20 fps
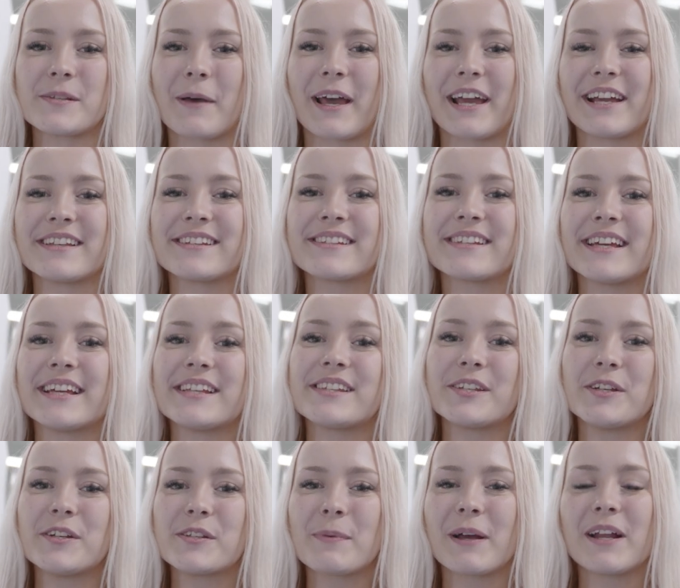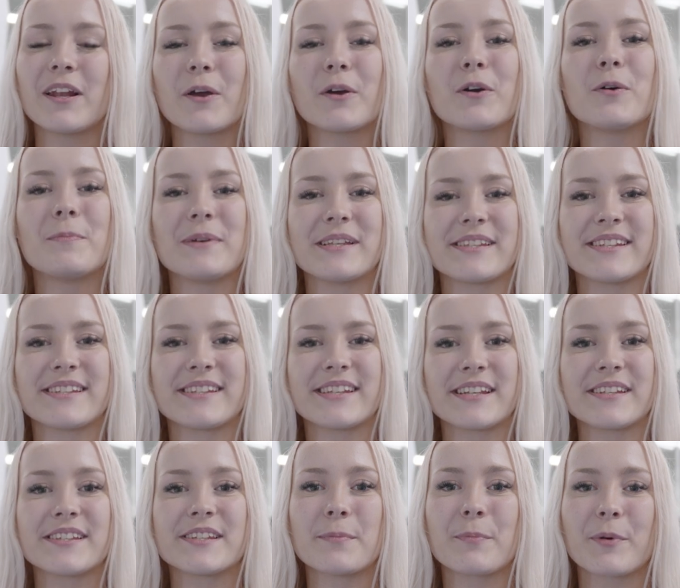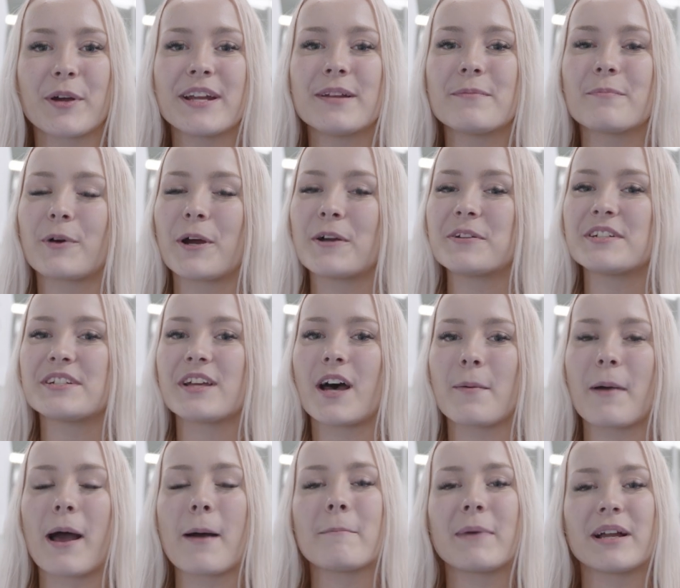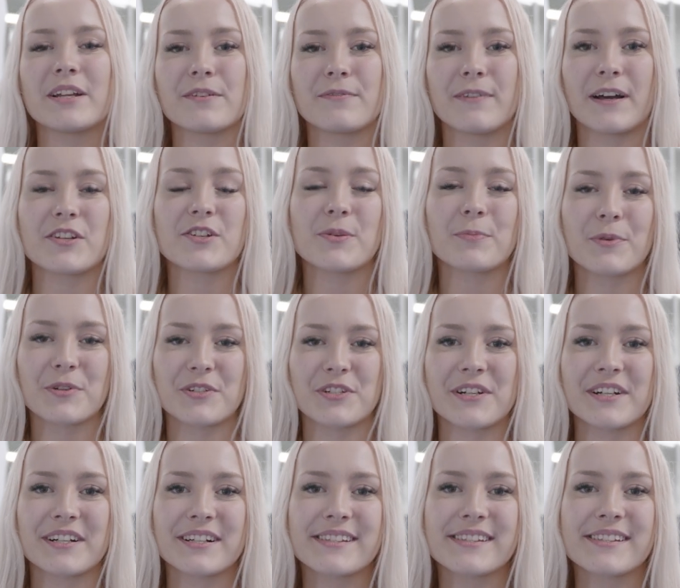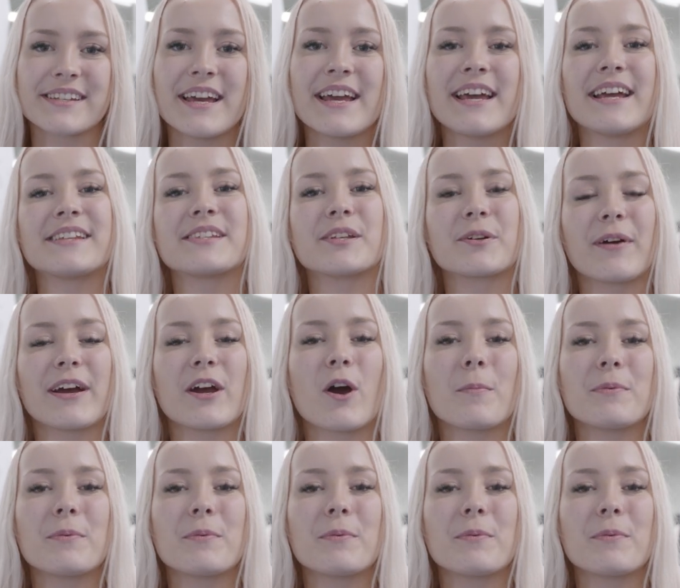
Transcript: space. It's used by local businesses to print, prototype and manufacture products. It's a great